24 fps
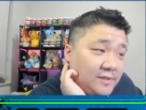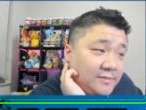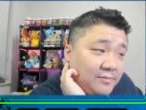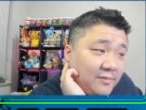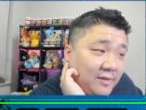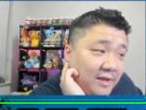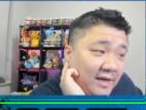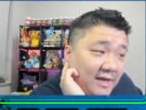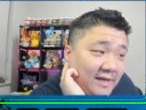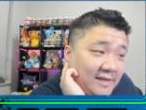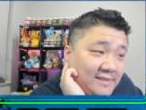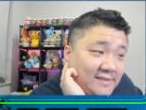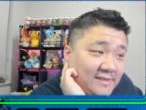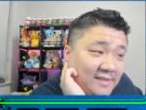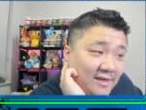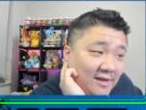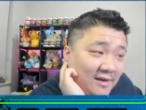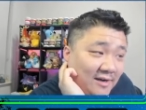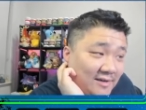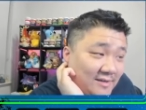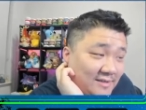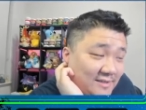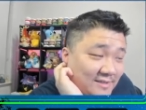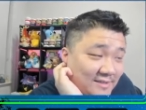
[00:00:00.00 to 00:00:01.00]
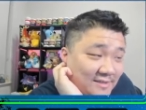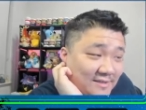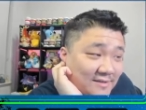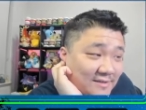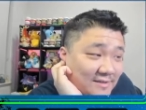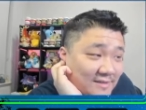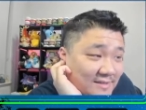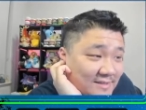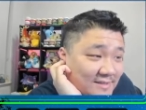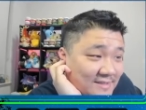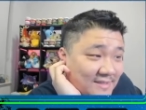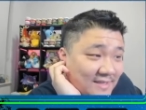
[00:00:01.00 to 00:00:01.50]
blast onto
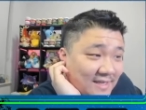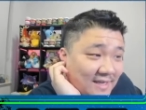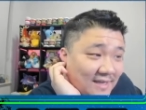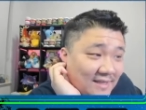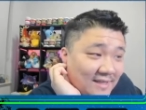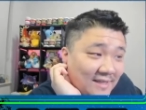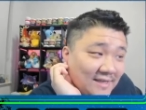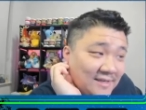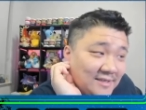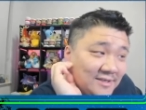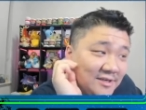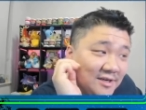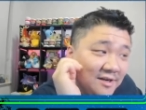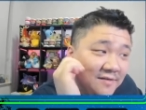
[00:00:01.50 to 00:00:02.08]
this uh, Lanturn.